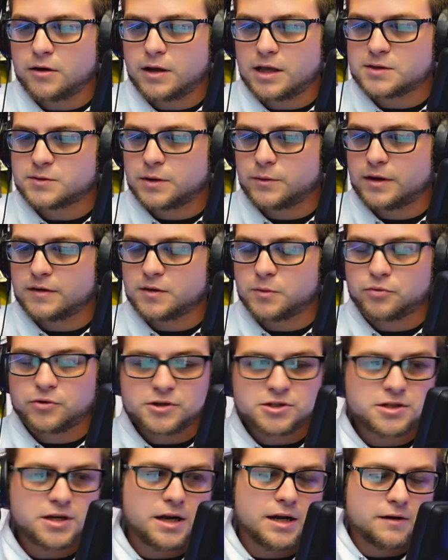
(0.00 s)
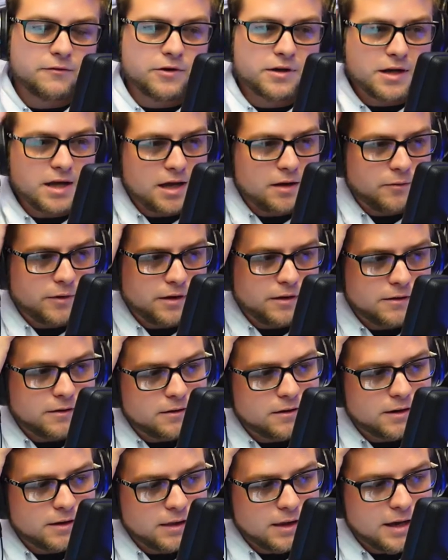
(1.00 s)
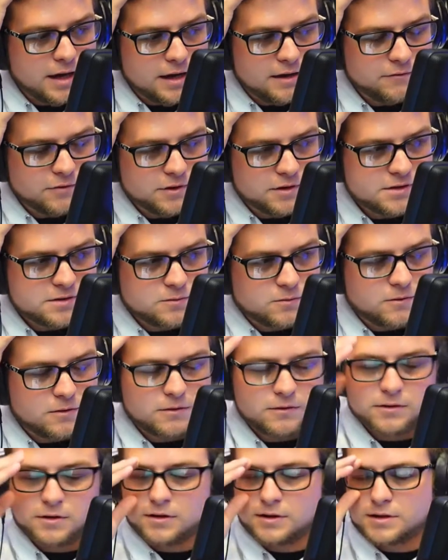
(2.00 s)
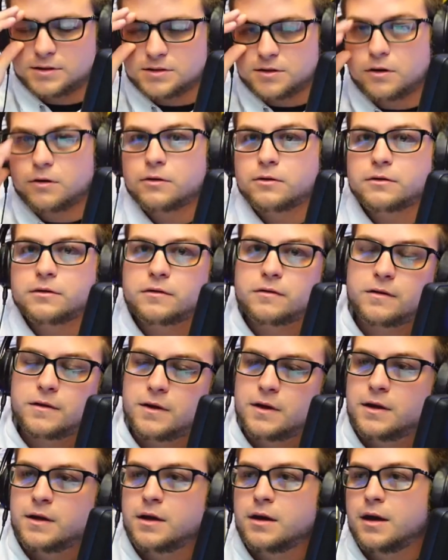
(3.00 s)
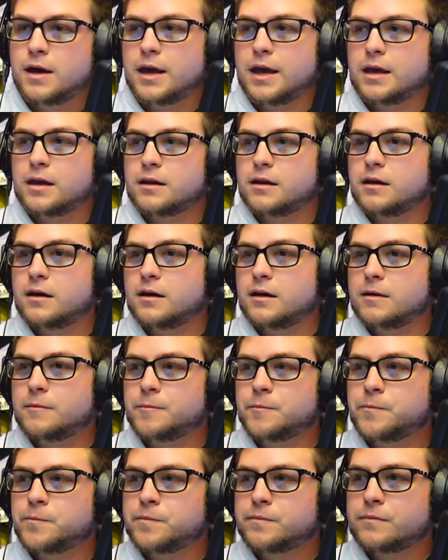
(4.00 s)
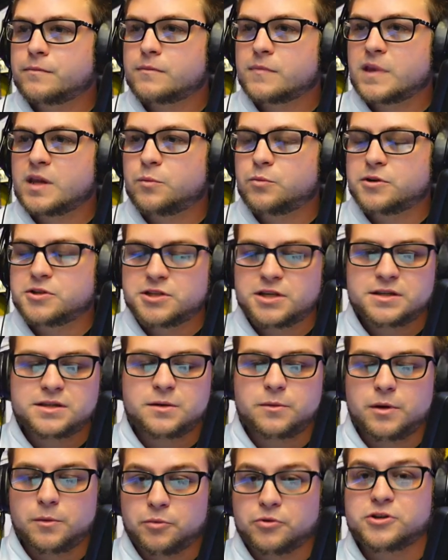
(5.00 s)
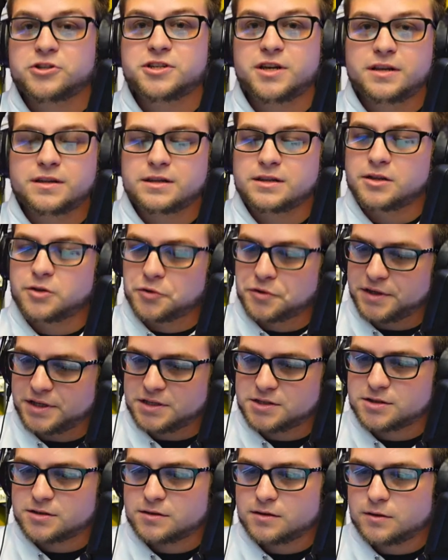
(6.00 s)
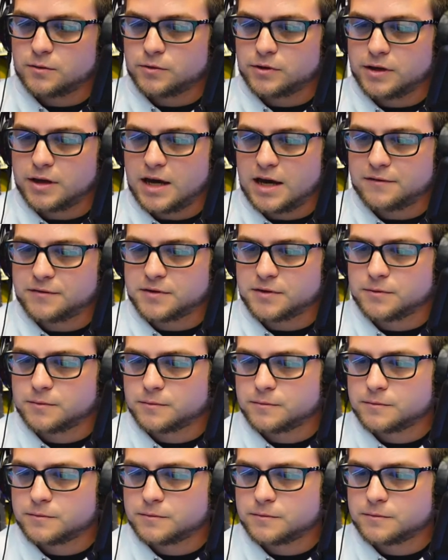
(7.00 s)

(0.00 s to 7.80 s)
That's why we have to appreciate every day we are alive on this world and this earth, and uh, appreciate the, appreciate the little things. You really have to.